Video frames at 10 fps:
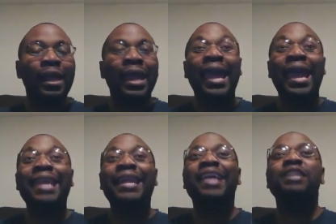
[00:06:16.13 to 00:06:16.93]
it
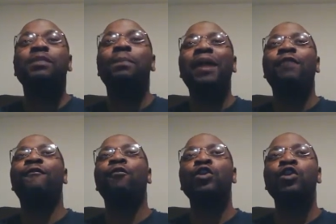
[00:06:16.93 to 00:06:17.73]
is better
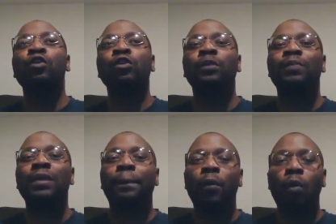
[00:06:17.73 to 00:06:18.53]
for you to be
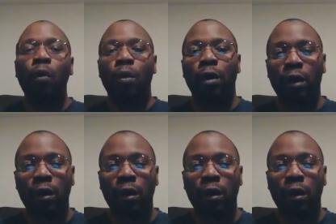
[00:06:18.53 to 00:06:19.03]
poor